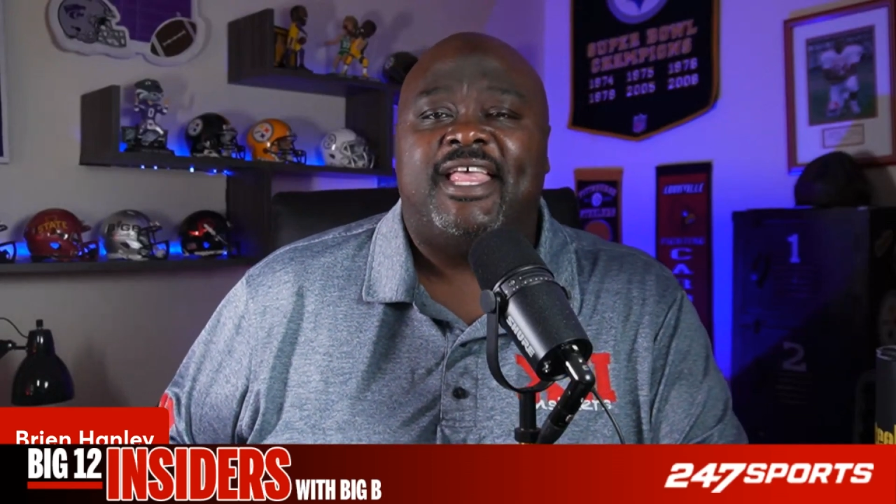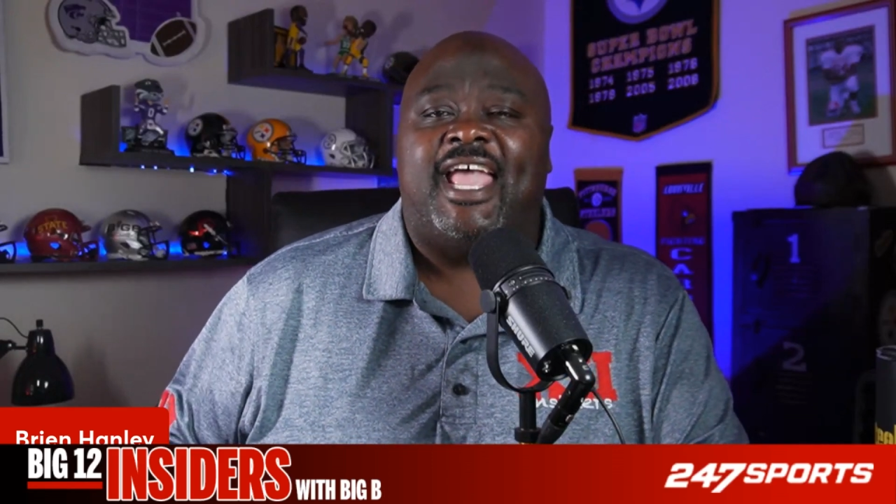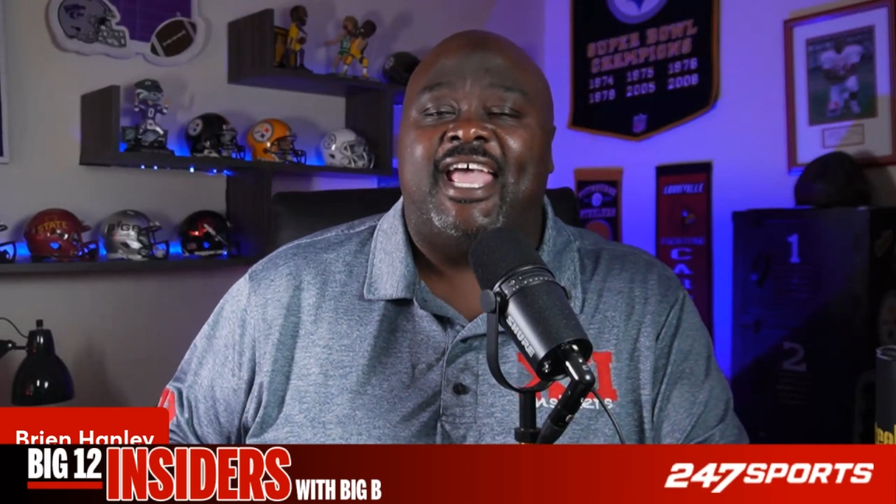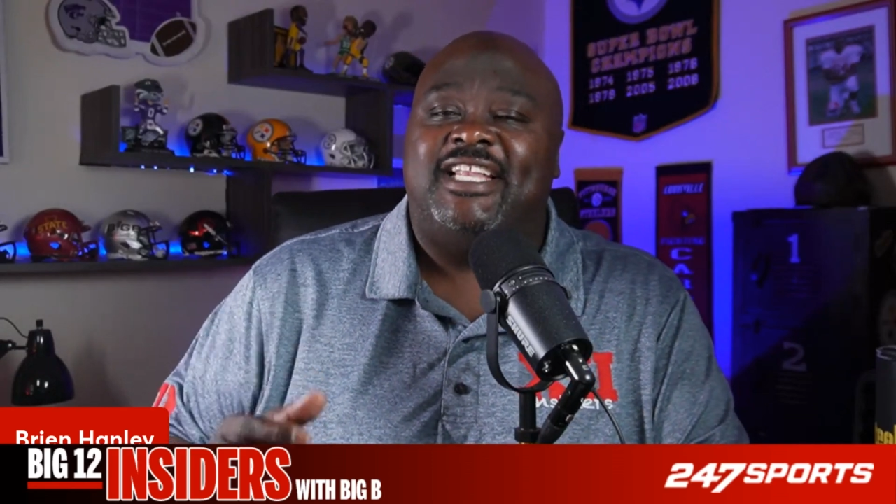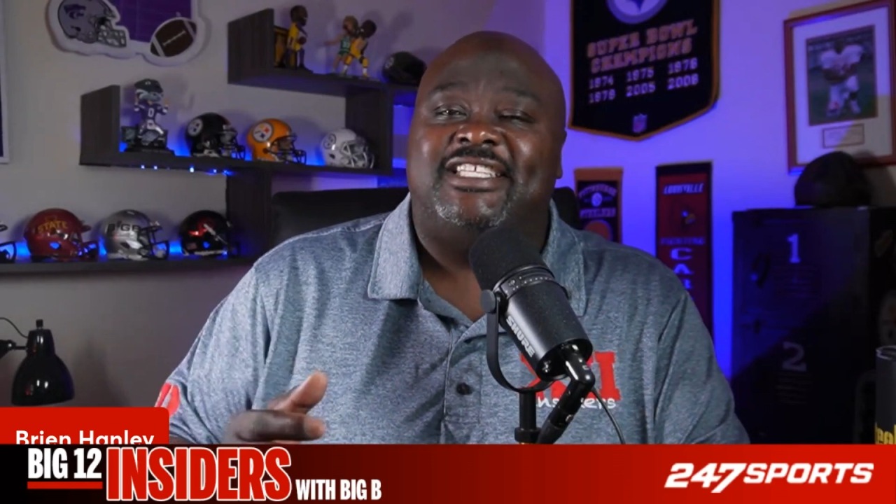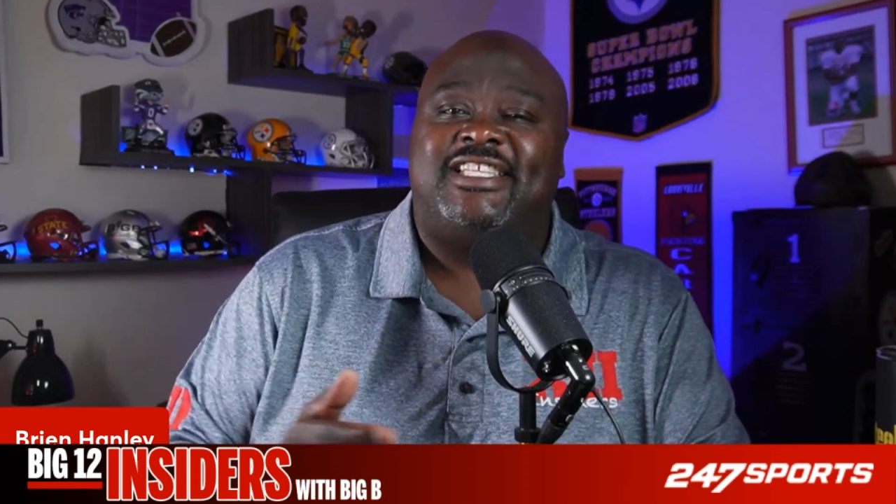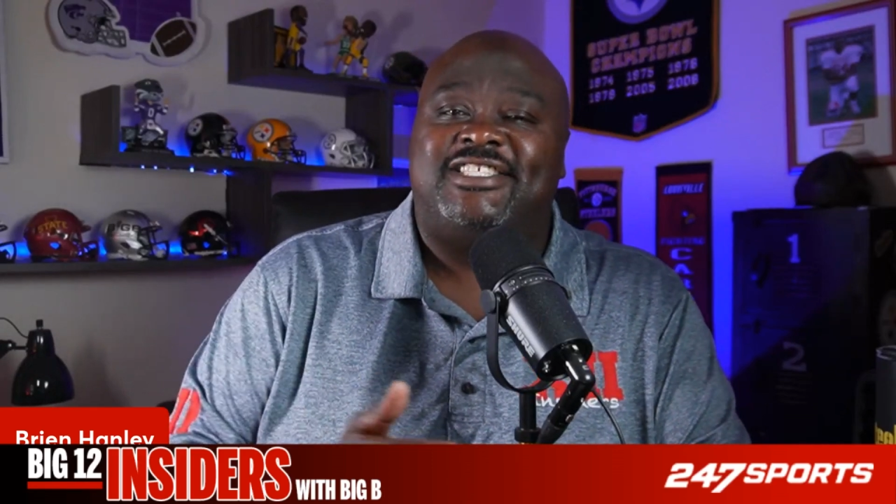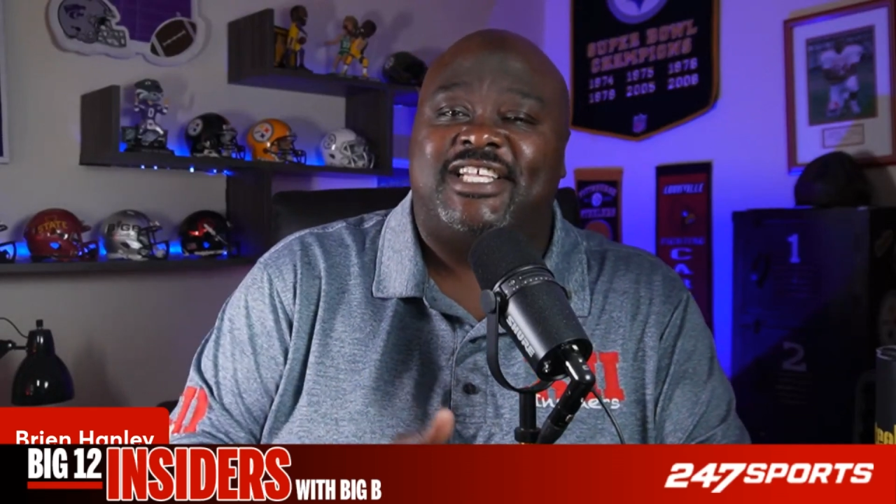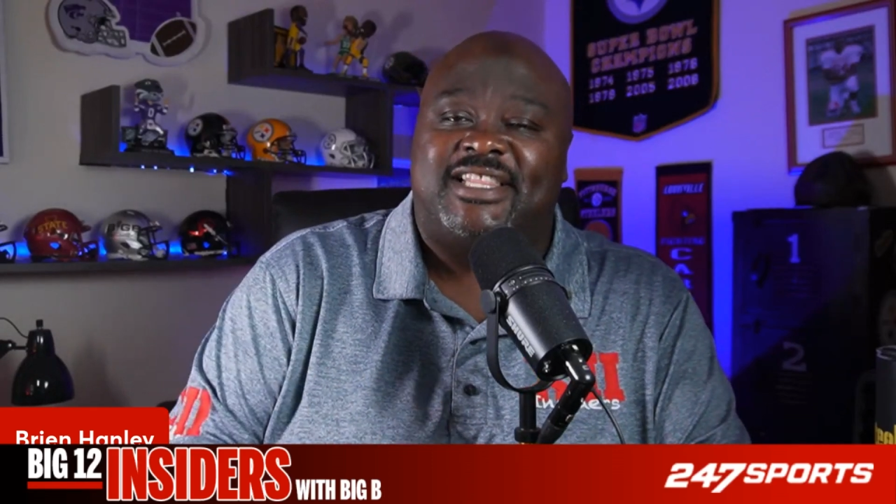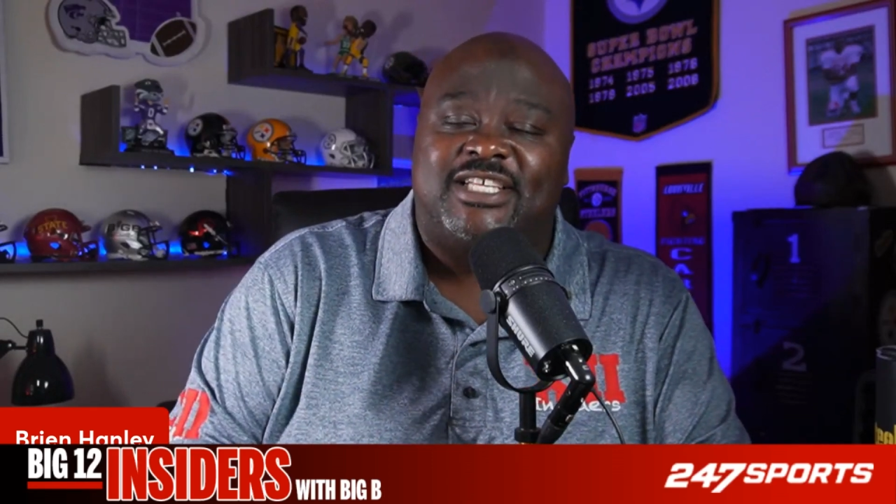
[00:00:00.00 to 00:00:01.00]
And
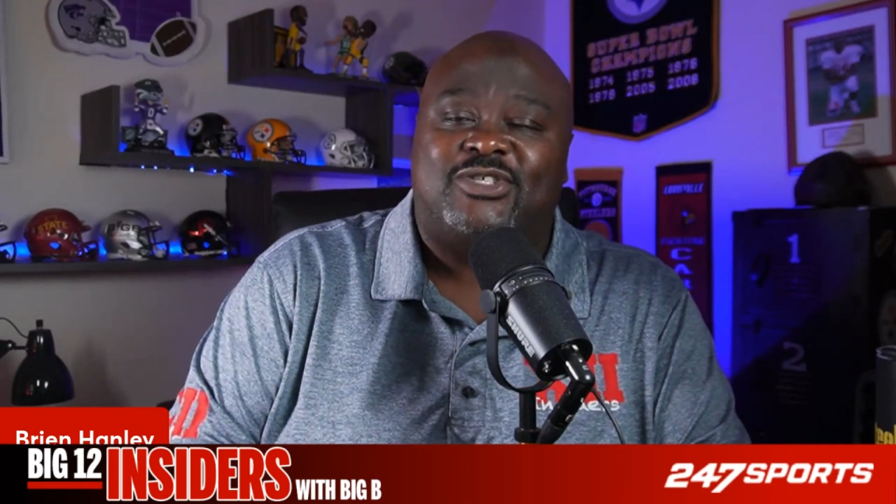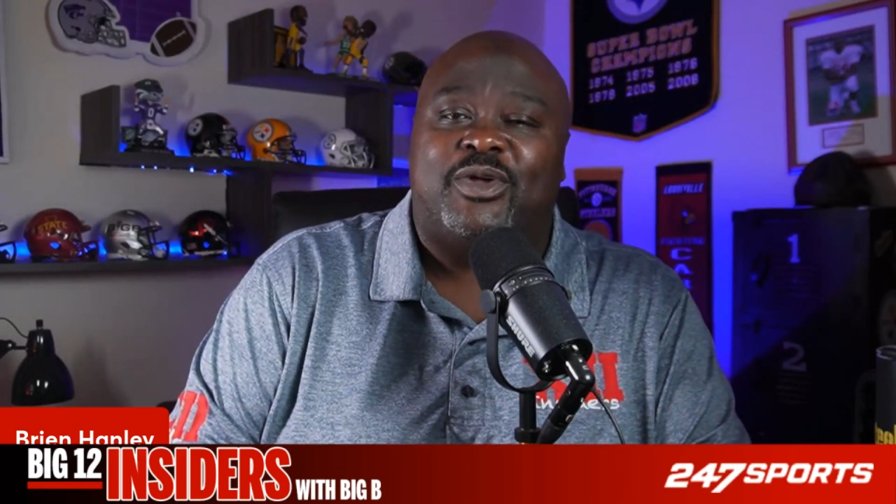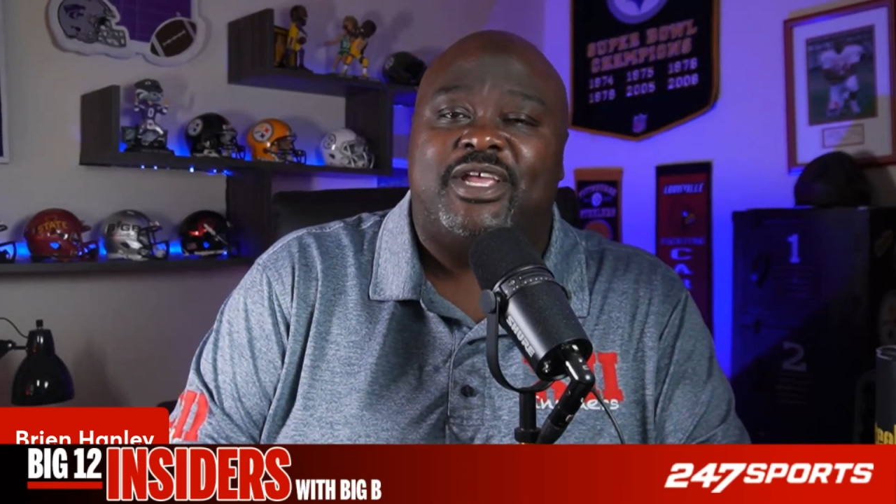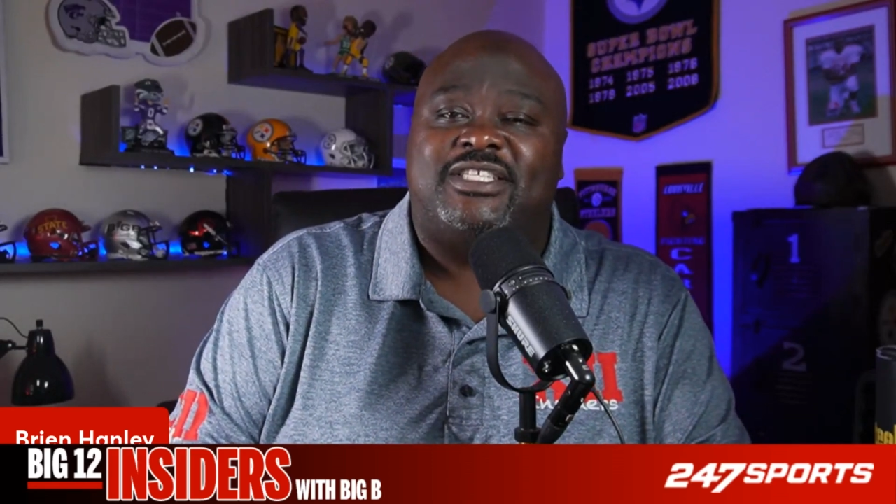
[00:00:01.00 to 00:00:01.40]
to this week,